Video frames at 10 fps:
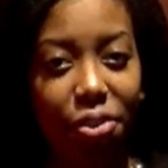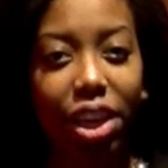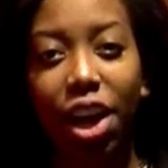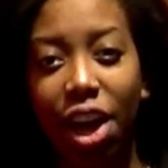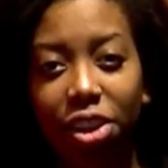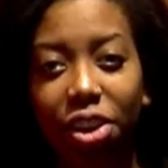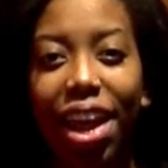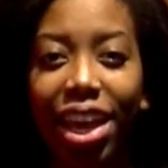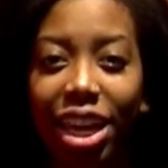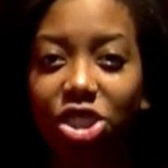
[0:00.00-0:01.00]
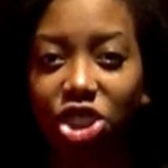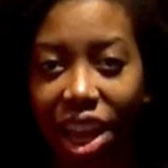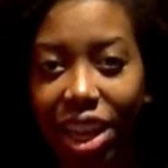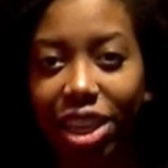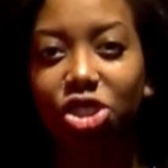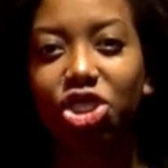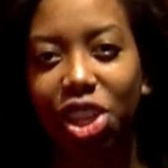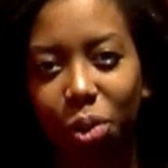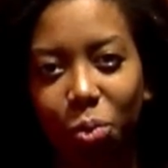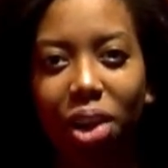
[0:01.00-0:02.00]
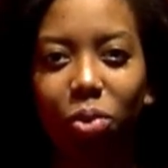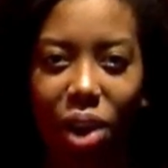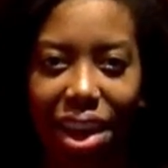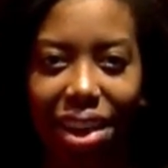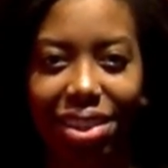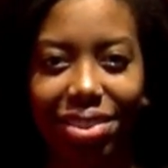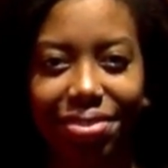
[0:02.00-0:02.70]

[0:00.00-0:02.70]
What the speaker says: color, and change to the runway.